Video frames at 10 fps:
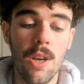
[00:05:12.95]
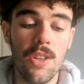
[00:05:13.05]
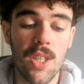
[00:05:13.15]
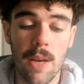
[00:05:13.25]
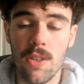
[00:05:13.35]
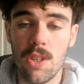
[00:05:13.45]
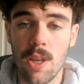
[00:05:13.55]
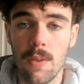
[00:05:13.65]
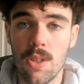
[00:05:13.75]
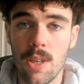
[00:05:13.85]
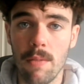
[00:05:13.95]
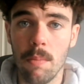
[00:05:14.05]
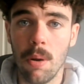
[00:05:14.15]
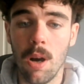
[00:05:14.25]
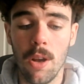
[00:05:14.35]

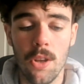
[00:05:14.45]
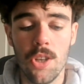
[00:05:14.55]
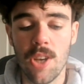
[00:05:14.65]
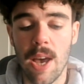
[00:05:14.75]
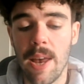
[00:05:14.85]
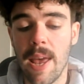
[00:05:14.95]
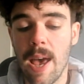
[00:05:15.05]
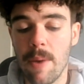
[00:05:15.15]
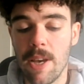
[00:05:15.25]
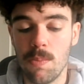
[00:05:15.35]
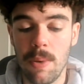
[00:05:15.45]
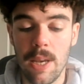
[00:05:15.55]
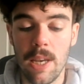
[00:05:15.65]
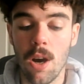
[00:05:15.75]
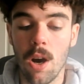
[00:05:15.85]
777 Partners and
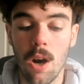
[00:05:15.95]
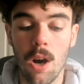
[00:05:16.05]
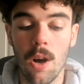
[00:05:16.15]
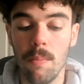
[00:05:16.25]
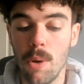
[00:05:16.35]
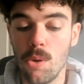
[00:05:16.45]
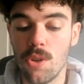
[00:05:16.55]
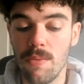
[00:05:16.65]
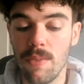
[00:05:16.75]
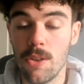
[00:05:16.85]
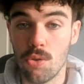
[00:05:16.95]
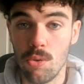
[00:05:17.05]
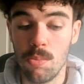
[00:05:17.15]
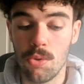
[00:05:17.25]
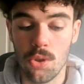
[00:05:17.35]
MSP are most advanced
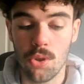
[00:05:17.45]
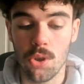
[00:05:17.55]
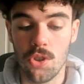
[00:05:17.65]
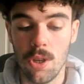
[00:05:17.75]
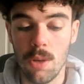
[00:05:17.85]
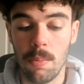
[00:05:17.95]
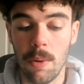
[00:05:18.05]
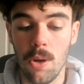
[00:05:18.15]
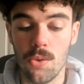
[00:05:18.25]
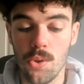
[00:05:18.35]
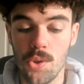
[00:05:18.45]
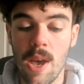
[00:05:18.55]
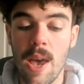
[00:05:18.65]
groups discussing the proposals.